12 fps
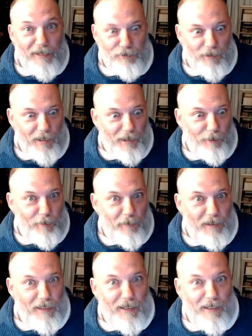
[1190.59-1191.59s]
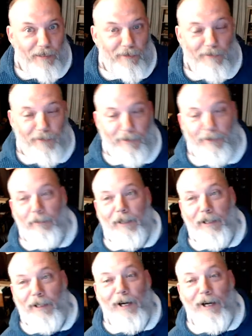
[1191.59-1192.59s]
trying to hold me down.
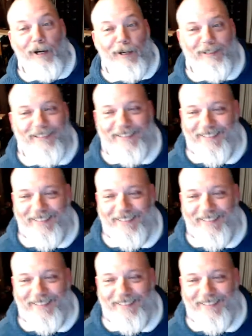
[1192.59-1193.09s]
Ermagerd.